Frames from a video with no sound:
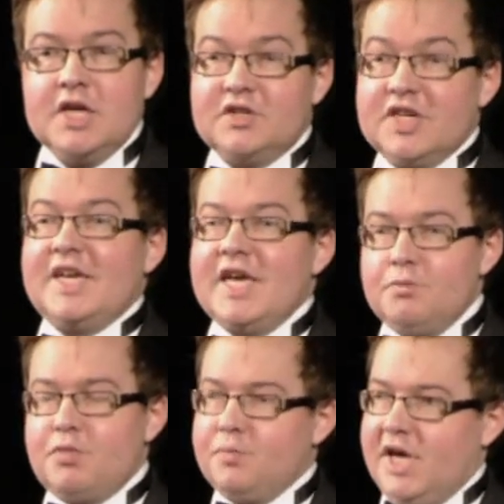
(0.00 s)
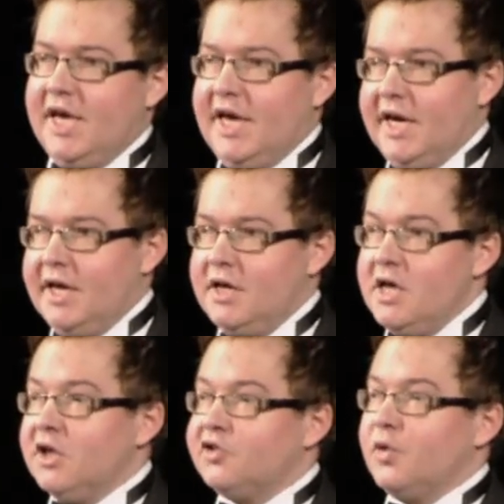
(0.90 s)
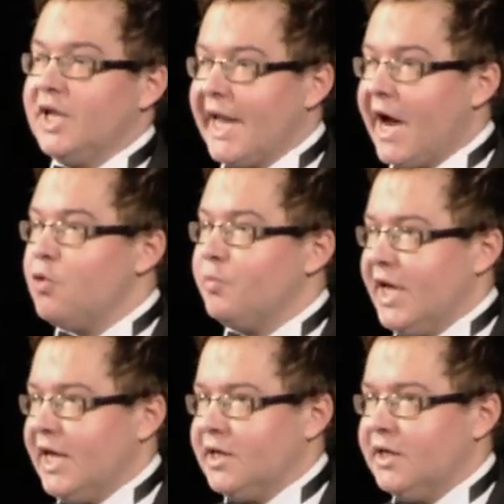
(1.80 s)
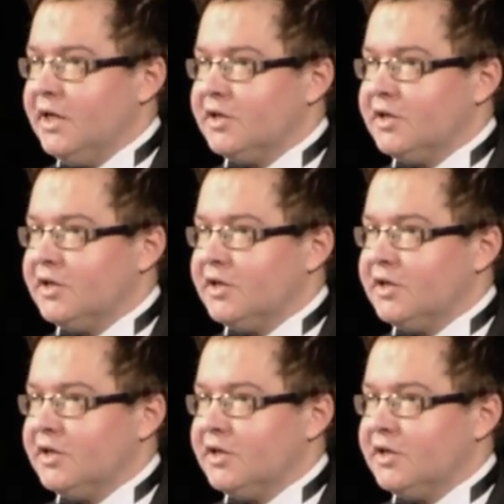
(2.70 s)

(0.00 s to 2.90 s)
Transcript: to keep me here, to allow me